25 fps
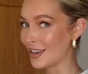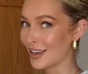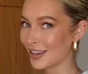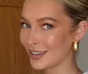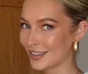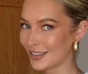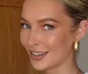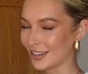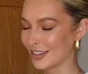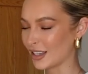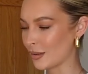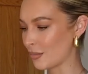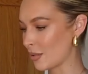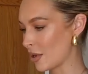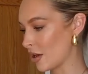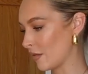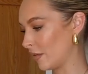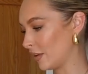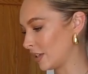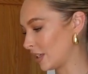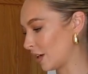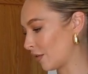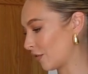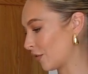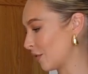this is a bit of
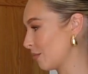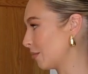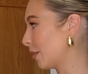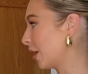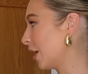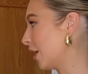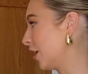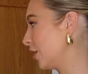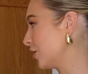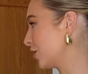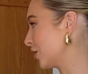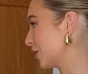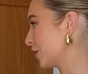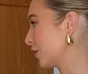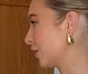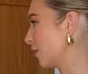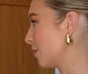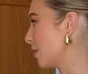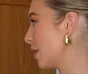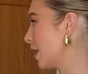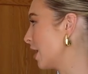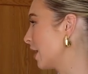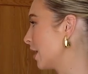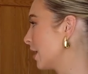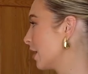a different purchase for
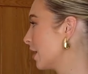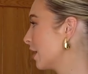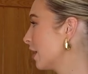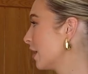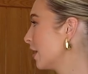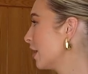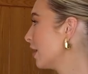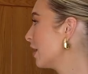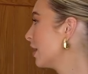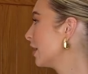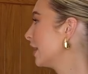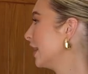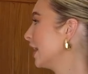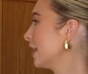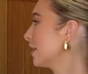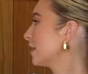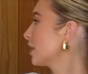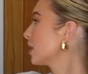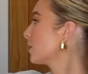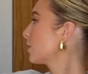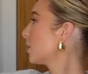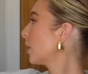me. This is